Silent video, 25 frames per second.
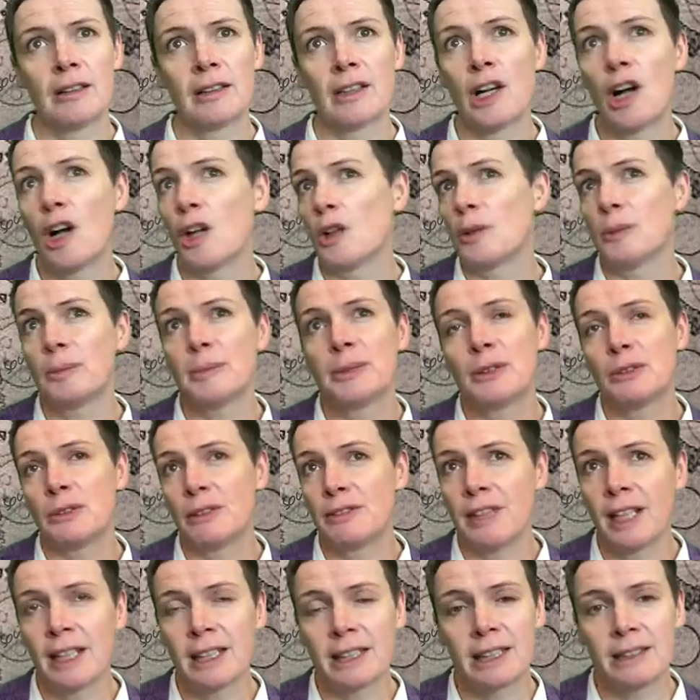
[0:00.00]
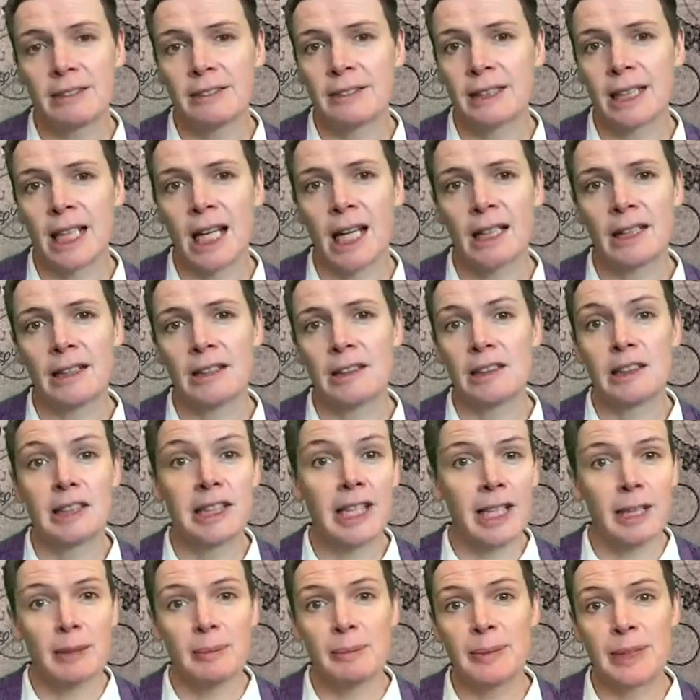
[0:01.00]
Kolb's reflective cycle,
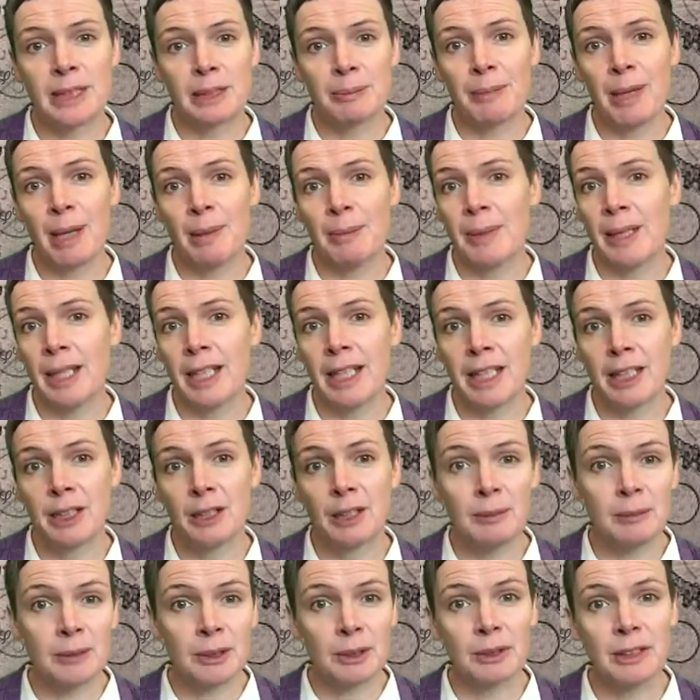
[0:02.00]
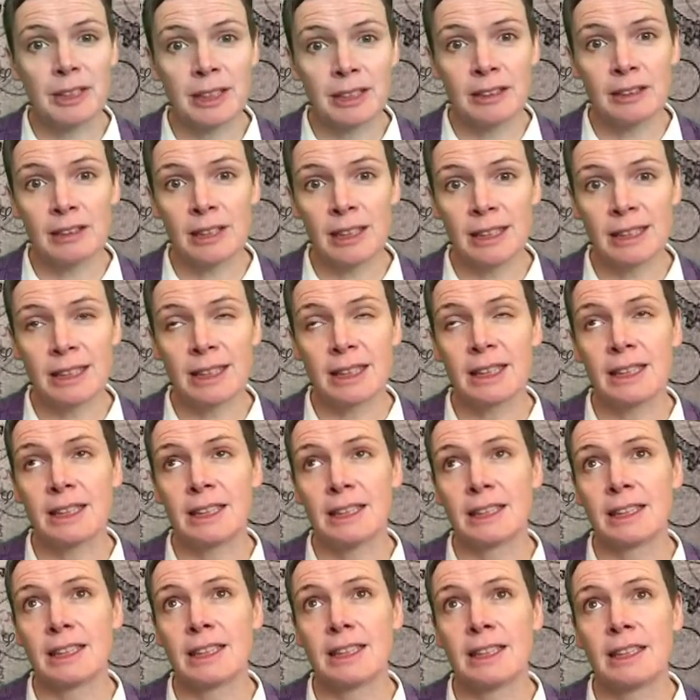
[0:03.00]
Gibbs, maybe Tripp's critical
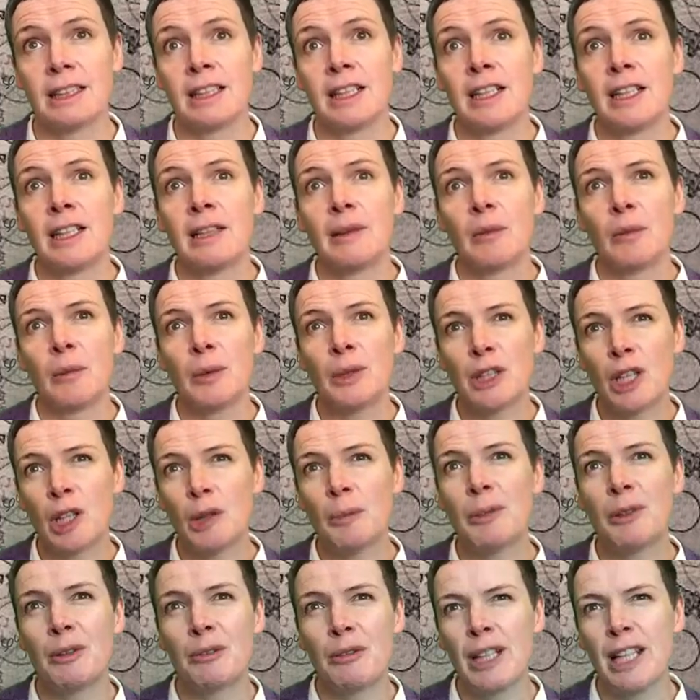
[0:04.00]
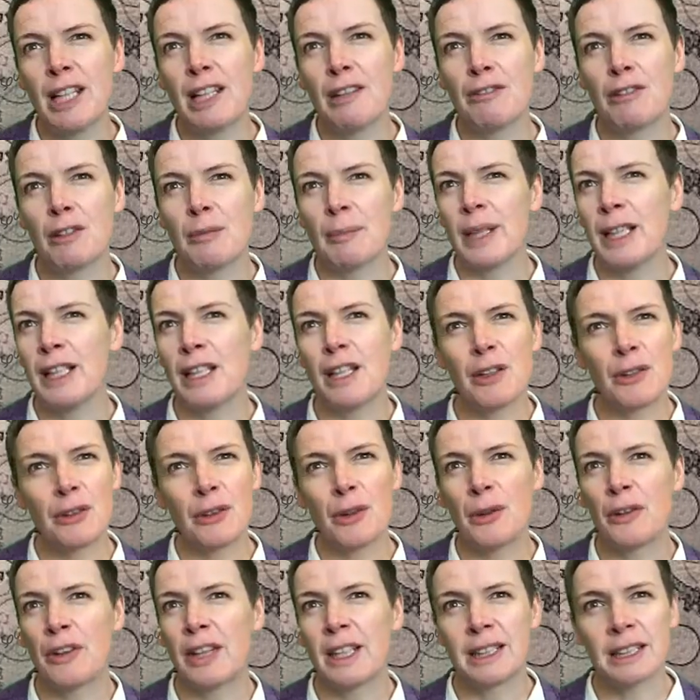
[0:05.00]
incidents would all be really familiar
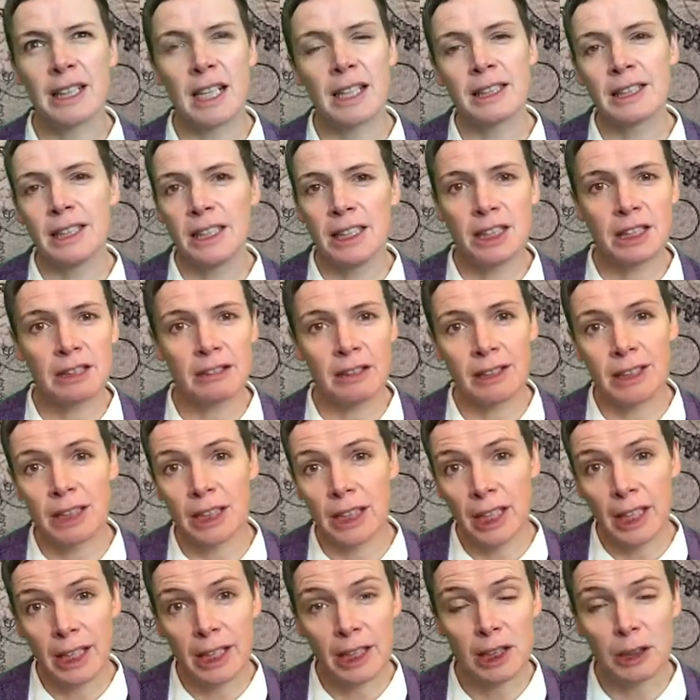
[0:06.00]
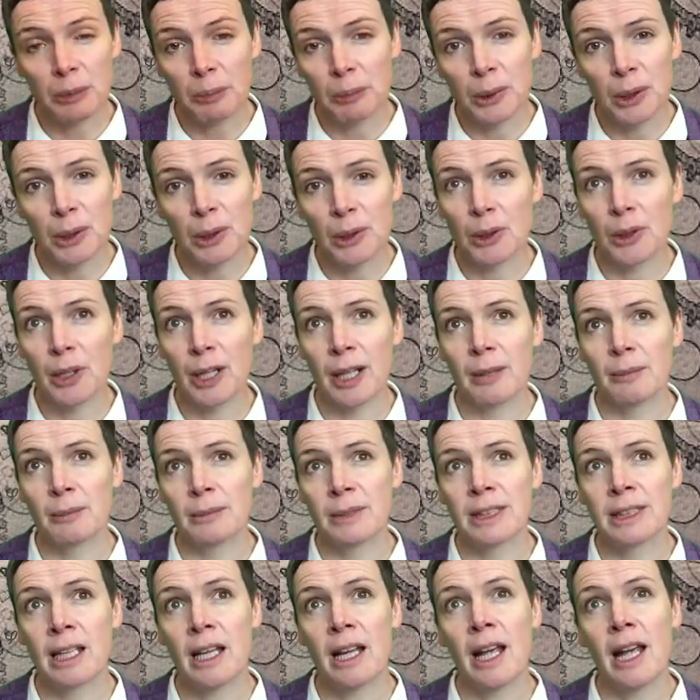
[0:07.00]
through things like teacher education
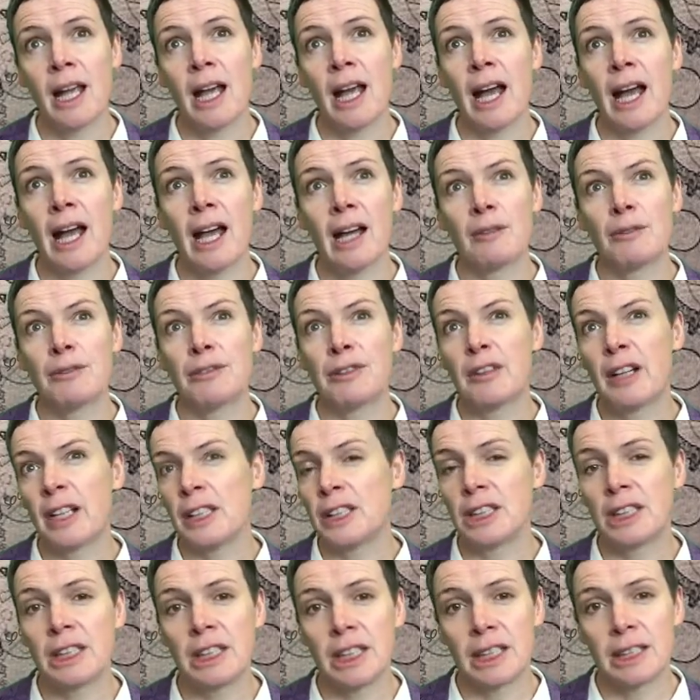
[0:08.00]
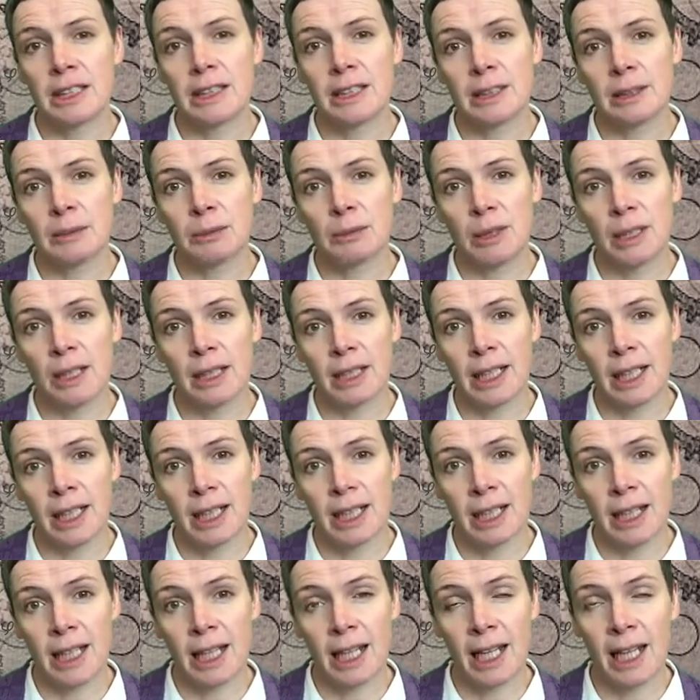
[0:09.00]
programs and for educators
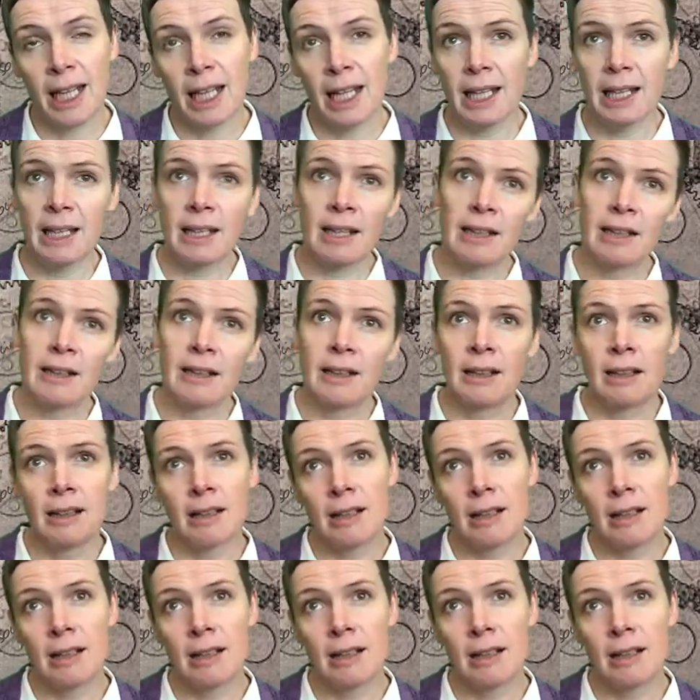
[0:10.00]
working in